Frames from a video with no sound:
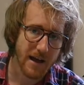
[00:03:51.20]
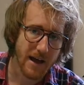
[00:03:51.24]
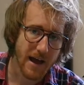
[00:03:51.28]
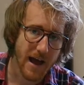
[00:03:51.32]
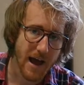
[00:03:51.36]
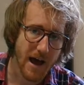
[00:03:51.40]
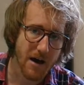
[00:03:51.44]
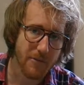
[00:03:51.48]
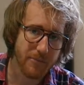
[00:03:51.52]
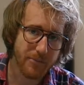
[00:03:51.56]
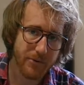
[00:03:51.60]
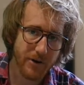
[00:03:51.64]

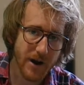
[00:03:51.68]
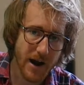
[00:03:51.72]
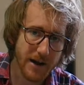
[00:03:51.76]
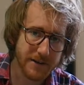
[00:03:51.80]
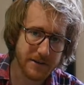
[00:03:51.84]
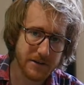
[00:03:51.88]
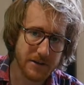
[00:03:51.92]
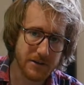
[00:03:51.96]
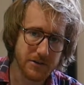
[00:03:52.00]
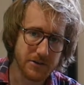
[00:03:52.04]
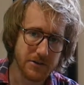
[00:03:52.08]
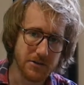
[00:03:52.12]
How
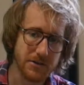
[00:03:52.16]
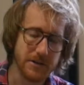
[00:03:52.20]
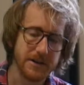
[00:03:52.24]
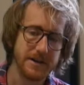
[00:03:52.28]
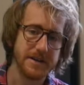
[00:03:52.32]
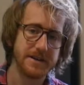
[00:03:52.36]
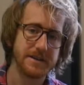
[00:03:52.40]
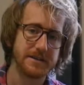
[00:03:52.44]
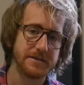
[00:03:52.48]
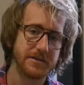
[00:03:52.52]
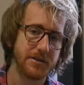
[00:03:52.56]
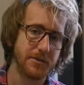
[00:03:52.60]
practical
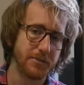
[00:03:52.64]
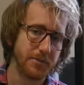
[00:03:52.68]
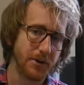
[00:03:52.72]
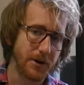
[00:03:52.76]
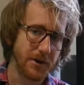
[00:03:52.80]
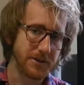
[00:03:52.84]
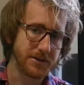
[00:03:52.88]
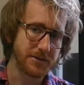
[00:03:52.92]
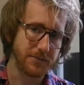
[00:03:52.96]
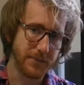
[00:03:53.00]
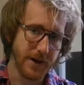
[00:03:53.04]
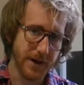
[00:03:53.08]
is the
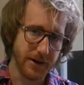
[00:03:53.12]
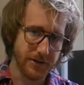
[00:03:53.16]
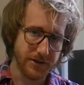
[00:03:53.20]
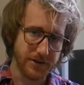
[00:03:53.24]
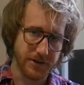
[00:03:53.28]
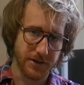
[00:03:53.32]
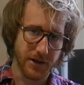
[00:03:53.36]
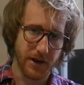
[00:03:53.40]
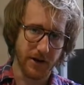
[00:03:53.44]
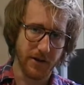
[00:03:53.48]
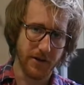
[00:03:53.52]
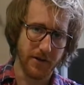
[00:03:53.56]
Boss Metal
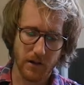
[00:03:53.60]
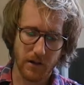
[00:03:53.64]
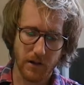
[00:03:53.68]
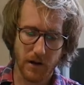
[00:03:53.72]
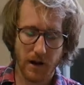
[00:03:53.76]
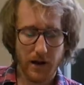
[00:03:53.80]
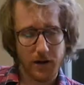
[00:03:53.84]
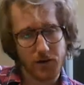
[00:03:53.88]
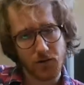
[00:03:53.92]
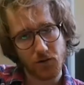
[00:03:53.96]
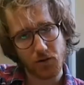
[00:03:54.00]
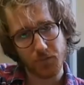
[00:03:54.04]
Zone?
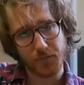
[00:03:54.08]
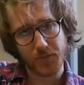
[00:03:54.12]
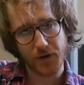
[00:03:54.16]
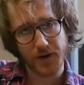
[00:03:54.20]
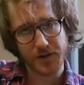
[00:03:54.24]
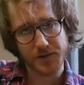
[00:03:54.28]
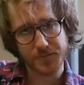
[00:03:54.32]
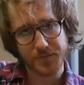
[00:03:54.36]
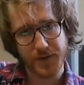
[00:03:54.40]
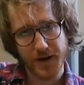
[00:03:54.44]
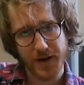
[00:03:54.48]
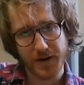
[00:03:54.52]
Like all
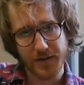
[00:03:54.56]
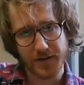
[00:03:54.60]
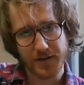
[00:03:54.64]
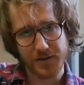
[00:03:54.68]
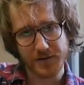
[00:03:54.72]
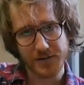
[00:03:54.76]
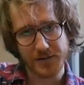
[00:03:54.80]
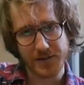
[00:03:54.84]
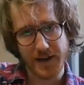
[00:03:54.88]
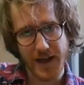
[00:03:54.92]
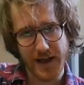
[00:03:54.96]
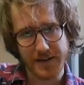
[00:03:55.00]
Boss
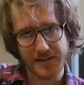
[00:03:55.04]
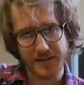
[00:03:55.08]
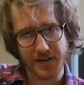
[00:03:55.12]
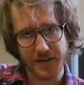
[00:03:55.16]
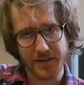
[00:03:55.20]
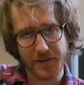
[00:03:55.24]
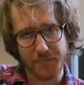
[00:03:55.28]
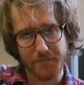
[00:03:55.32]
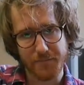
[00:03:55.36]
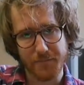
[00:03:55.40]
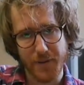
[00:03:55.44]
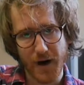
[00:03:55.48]
pedals, it acts
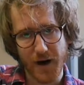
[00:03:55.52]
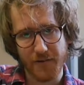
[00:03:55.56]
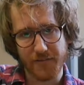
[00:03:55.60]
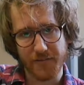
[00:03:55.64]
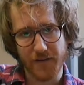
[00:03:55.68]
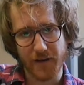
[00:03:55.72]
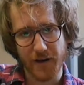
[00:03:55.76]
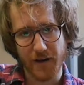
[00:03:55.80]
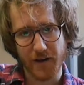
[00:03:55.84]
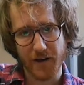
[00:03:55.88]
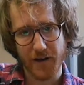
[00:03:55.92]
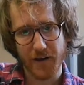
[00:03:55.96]
like a
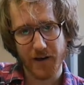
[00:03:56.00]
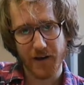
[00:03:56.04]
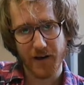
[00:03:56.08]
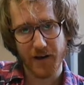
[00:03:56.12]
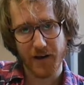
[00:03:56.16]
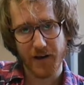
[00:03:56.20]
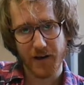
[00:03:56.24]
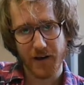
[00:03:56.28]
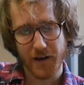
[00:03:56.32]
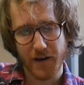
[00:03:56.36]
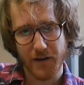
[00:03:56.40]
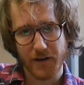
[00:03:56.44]
buffer,
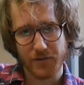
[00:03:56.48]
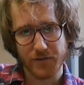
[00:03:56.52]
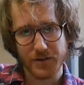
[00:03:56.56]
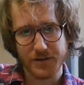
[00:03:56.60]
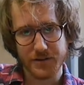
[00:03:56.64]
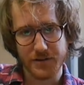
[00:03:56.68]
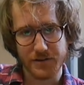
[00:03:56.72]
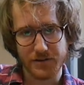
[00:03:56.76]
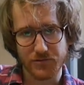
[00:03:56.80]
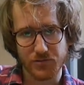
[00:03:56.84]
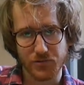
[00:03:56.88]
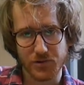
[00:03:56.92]

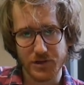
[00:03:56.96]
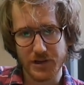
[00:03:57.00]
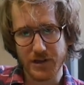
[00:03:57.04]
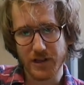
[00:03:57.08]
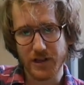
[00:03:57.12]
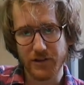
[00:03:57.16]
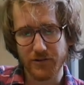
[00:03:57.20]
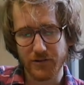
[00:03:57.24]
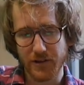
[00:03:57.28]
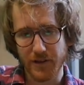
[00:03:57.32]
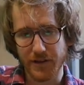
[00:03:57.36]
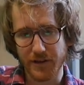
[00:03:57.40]
which is
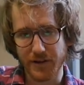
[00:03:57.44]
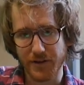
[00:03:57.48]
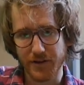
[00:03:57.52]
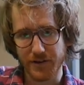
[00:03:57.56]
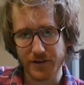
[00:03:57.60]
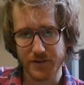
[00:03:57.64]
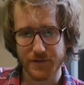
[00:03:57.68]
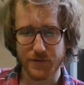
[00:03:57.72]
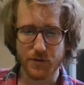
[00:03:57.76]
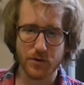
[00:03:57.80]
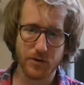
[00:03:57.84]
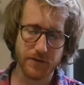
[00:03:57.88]
really
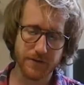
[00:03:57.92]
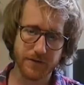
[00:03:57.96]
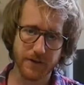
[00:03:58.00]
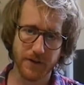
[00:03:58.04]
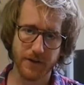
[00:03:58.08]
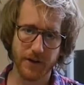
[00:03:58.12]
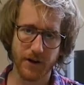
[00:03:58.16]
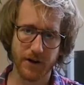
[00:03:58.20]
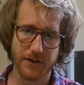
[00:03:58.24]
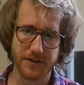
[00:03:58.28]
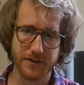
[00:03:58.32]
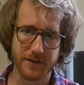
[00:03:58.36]
useful for
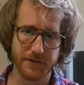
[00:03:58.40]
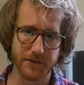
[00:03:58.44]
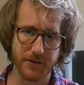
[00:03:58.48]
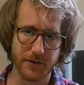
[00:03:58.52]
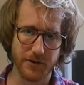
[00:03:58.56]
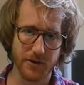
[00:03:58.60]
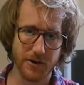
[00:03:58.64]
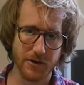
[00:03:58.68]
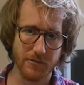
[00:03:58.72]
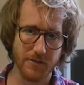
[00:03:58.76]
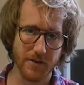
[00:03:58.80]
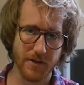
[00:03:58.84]
those of
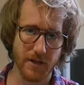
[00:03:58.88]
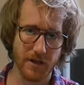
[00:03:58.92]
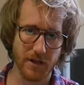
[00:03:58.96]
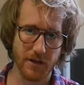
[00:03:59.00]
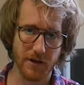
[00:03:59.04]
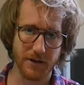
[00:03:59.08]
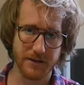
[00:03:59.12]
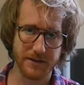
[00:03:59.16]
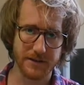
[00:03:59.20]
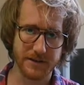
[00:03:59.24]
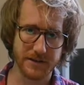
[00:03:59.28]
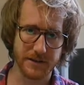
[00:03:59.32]
you with a
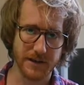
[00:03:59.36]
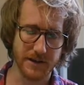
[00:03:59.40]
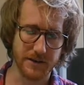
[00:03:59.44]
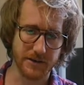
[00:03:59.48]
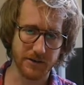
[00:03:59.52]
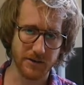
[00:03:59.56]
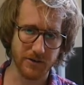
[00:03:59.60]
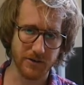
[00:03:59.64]
lot of signal